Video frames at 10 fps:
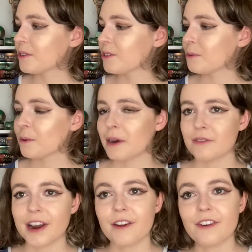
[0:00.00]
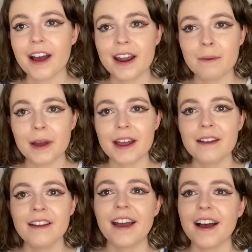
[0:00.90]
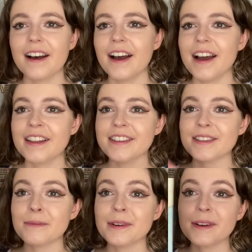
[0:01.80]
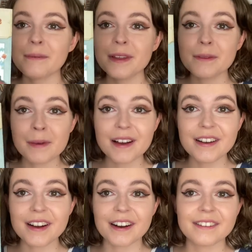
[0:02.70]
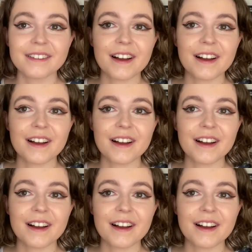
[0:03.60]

it's one of my favourite anime uh, and someone got me the manga.